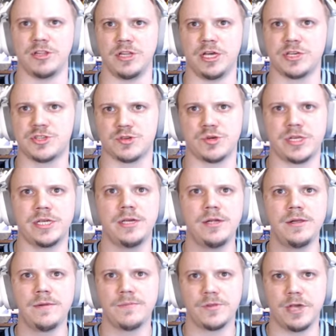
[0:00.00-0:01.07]
the luxury
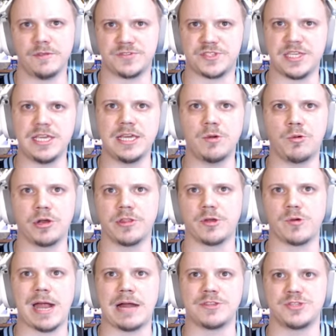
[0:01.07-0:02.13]
of seeing one of the
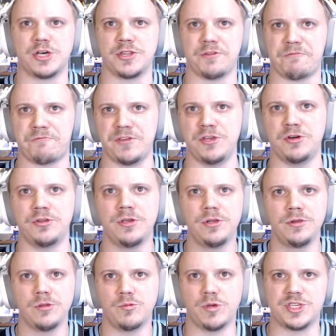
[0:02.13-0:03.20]
routes on the field,
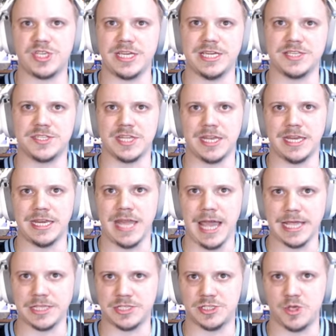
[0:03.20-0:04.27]
which is nice.